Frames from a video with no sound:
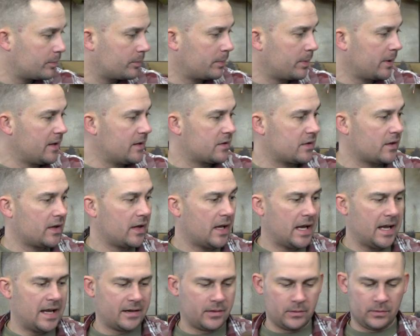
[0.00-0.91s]
piece of
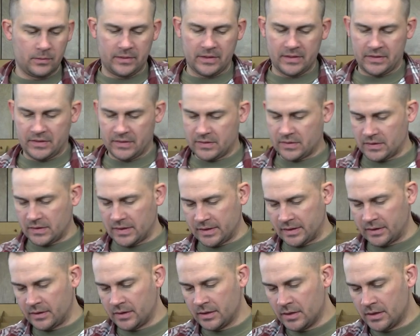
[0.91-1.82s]
hackle. This is
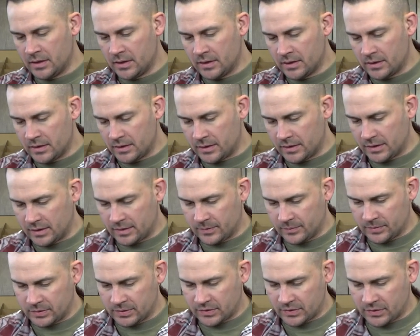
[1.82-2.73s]
like,
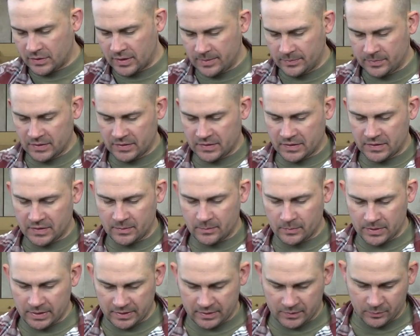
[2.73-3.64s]
described this in the
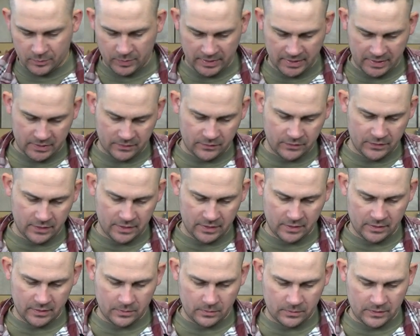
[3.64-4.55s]
Mike's Pecs
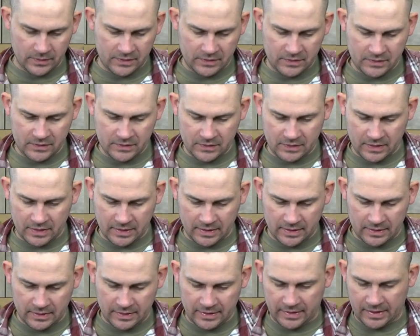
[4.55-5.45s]
video. This is
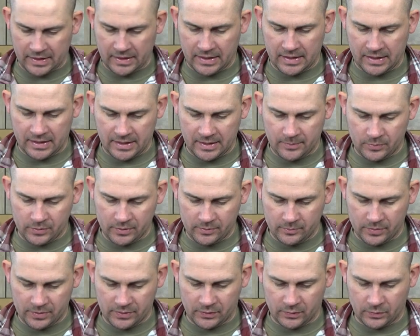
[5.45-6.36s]
kind of like a
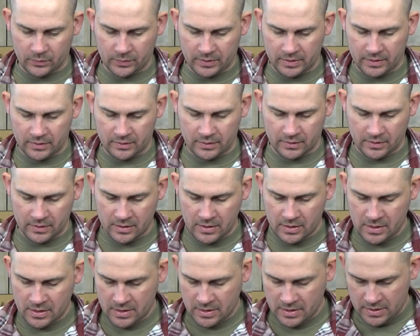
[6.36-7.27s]
hybrid between
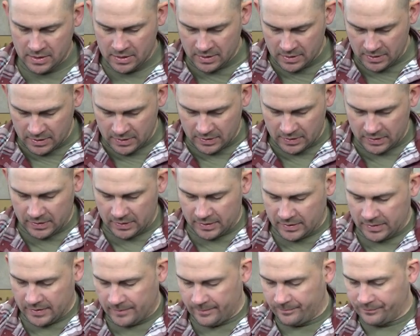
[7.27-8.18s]

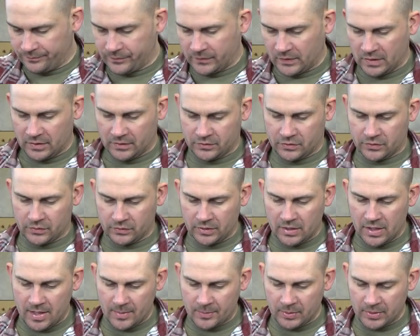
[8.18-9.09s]
a
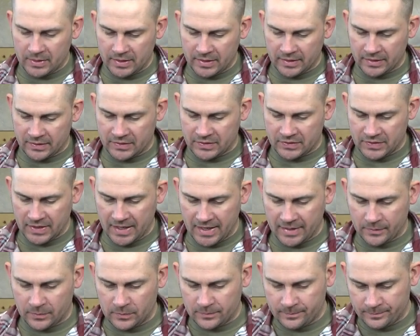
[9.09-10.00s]
Schlappen and a
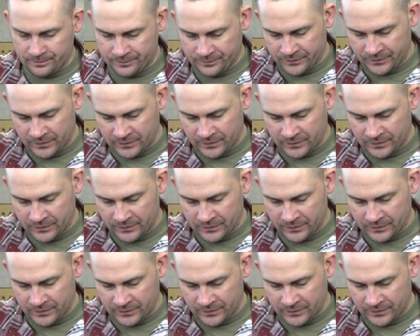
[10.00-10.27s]
saddle,